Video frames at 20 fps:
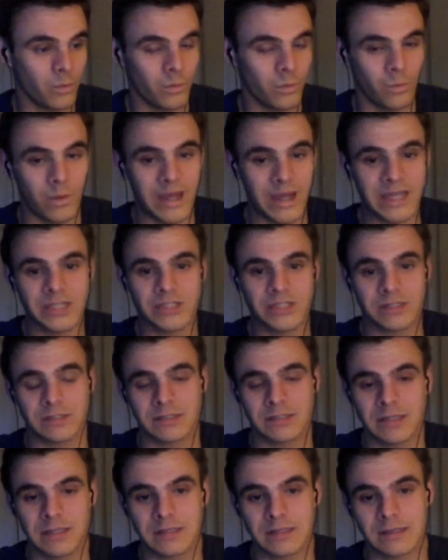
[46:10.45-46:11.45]
wages
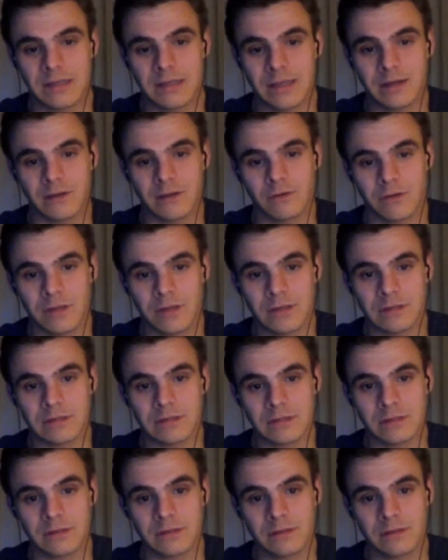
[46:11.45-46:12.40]
need to increase.